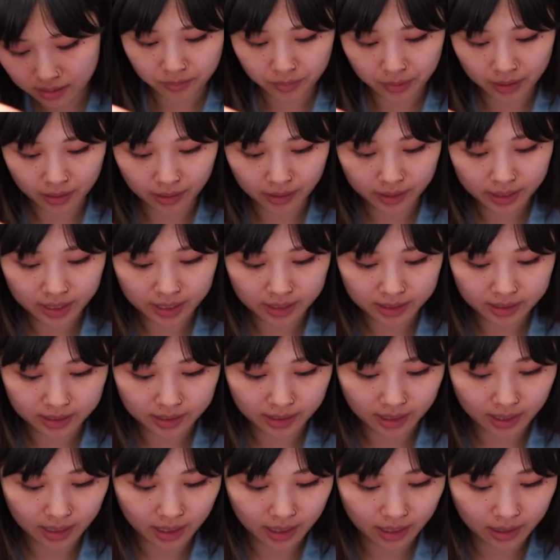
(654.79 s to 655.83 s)
But like I
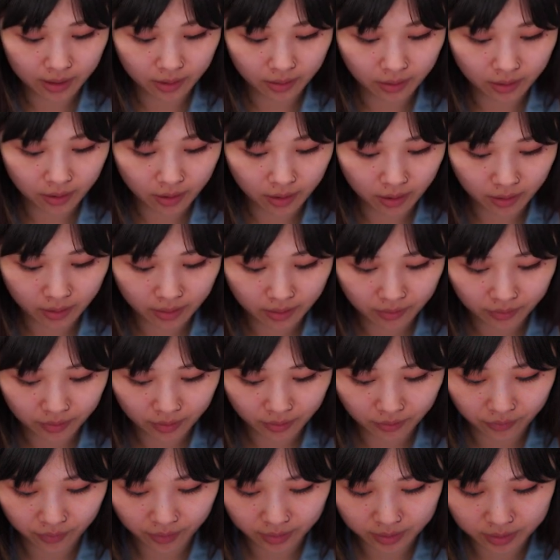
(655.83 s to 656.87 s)
said, I don't know if
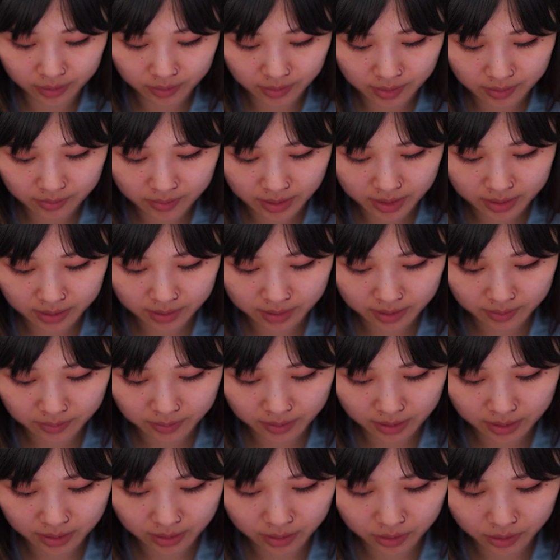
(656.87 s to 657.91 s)
the first one messed up
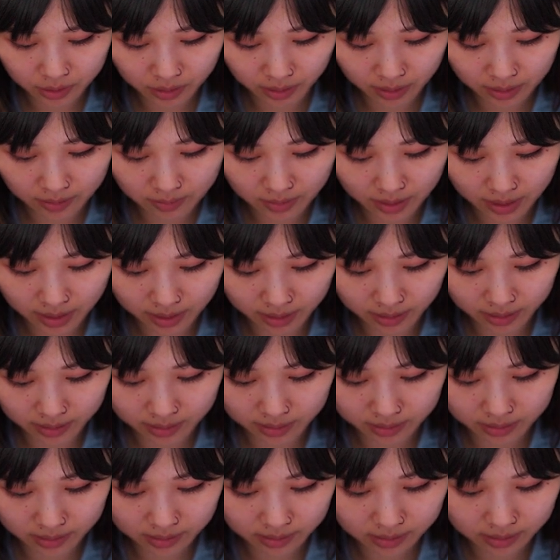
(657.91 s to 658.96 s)
initially
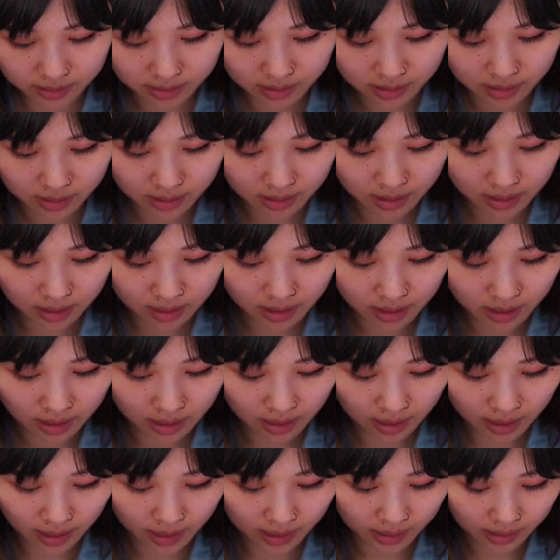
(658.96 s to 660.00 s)
because
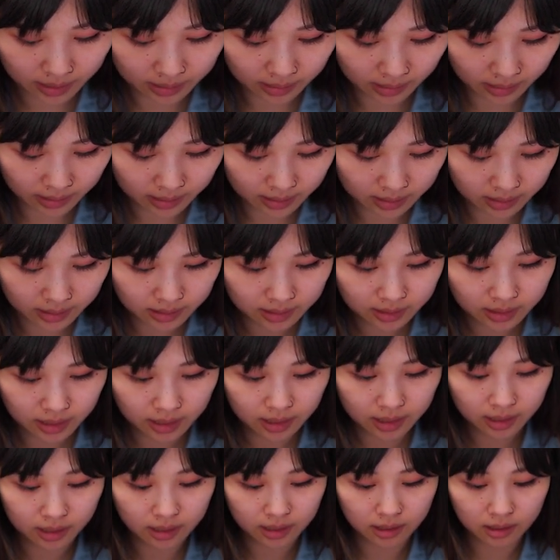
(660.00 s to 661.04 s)
I had like
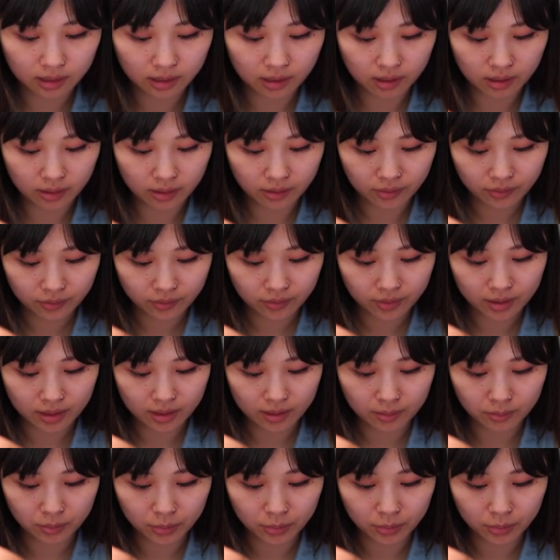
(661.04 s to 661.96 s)
taken it off and then